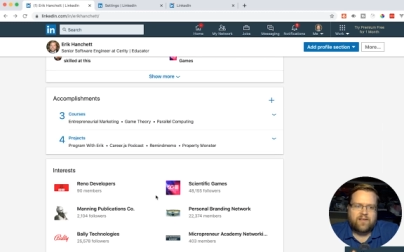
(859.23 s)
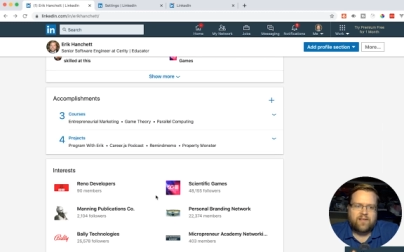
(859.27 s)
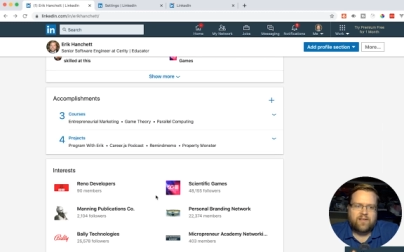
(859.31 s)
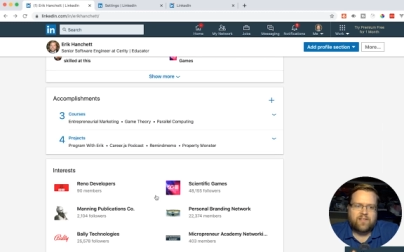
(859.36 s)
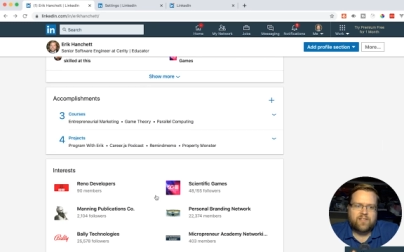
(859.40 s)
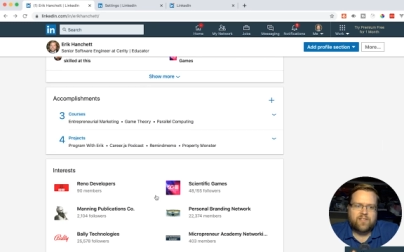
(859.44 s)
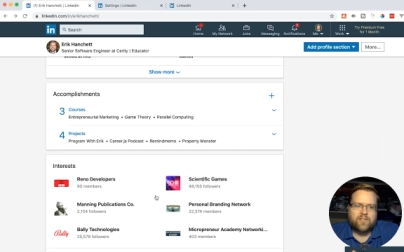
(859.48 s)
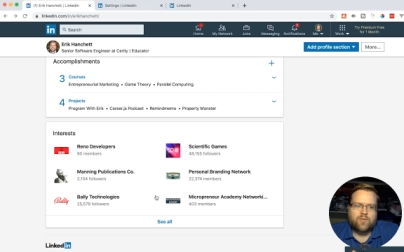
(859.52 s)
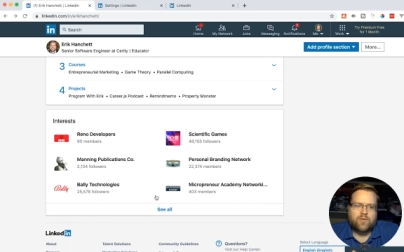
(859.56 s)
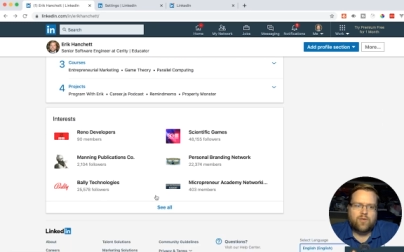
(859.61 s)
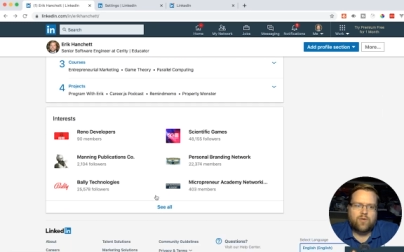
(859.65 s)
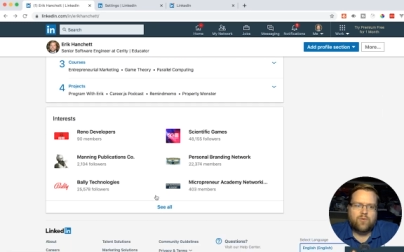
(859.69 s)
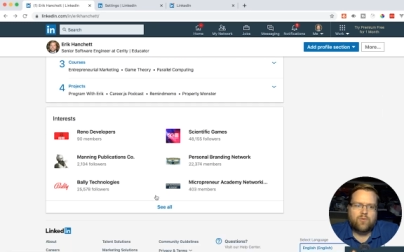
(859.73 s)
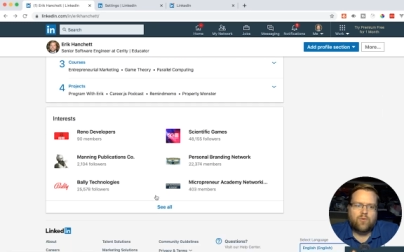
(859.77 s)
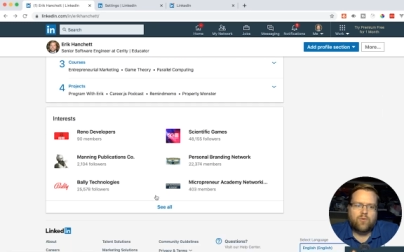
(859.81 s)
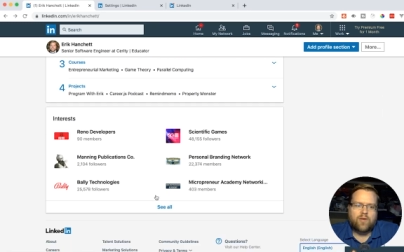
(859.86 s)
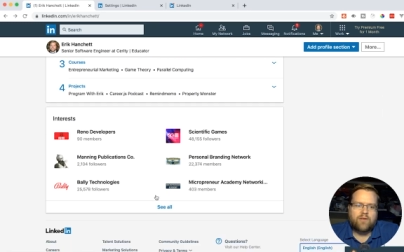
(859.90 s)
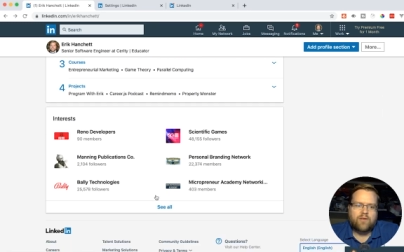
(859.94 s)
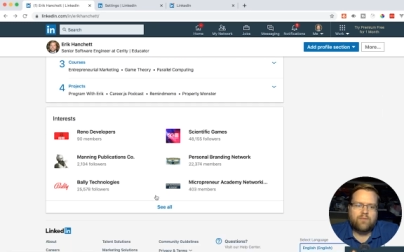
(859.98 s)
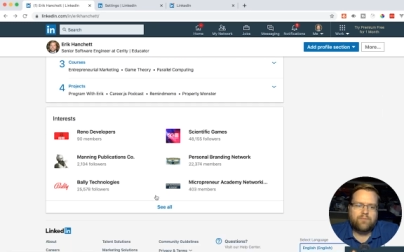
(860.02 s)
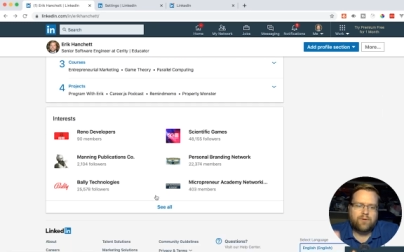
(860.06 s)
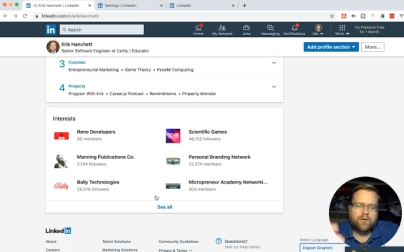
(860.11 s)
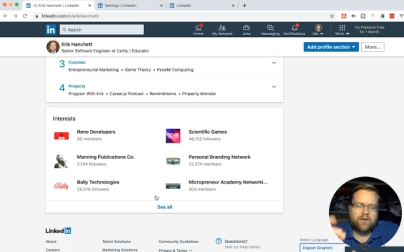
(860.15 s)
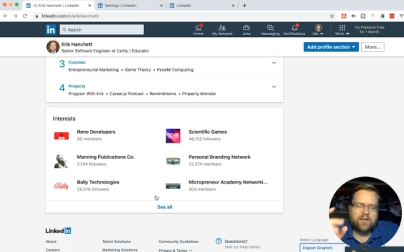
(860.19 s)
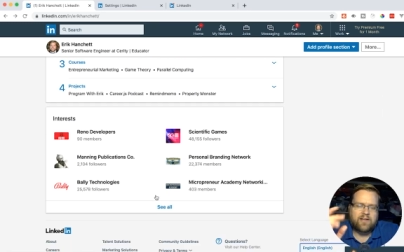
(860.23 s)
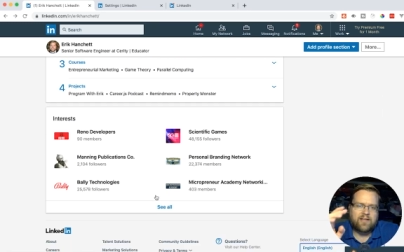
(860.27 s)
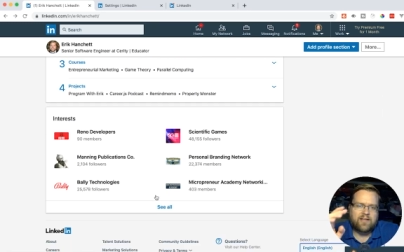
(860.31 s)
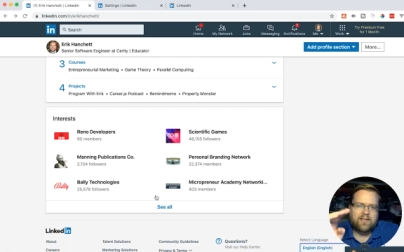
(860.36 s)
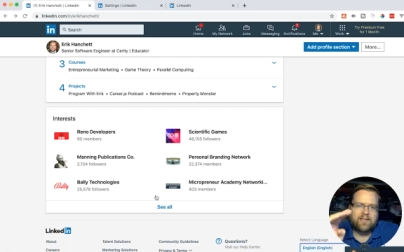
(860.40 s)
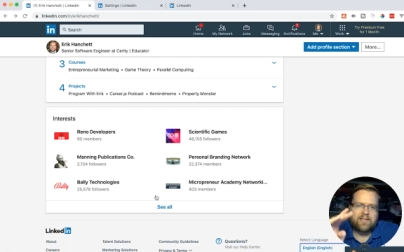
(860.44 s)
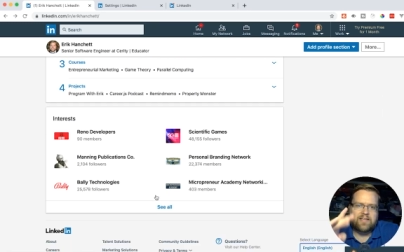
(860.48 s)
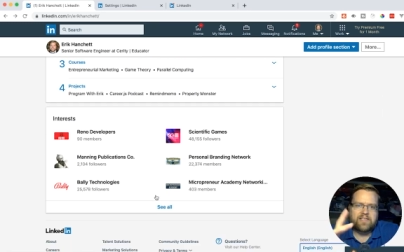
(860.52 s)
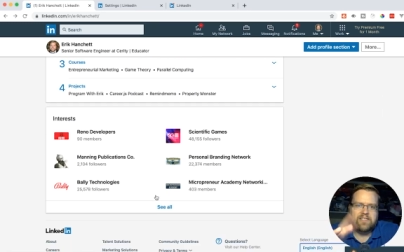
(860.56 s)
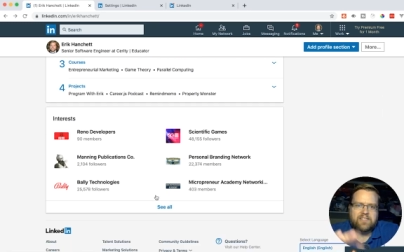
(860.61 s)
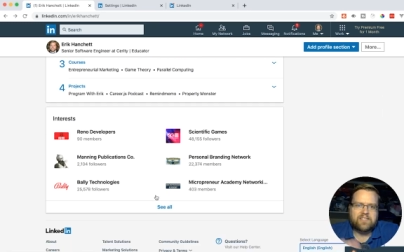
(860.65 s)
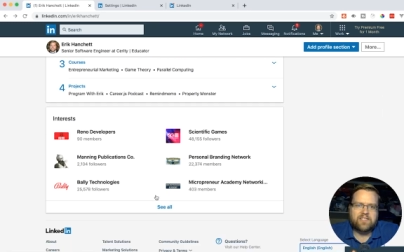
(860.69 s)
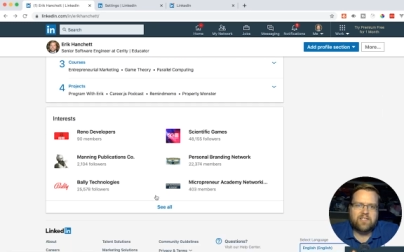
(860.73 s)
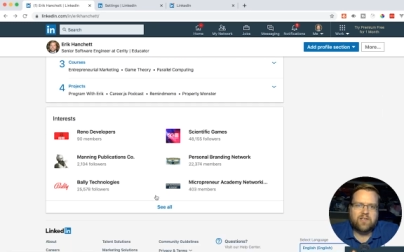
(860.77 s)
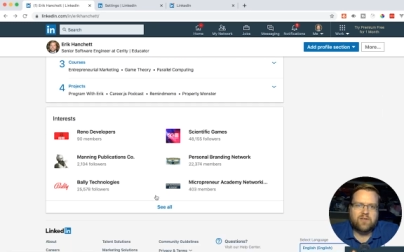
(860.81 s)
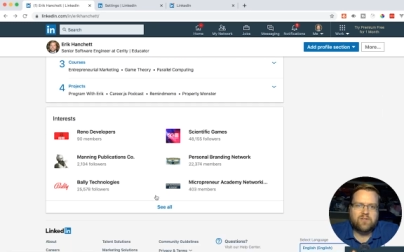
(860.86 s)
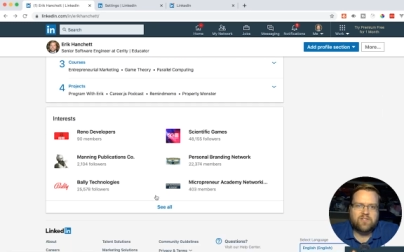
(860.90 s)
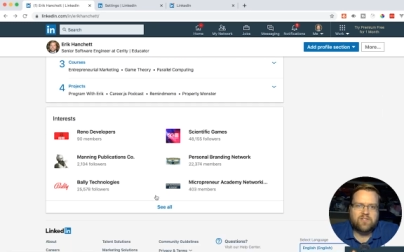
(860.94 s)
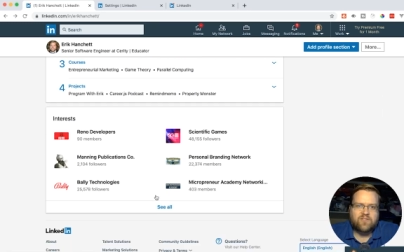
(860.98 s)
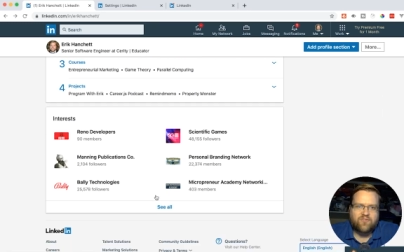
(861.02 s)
So you would want to put it in at least those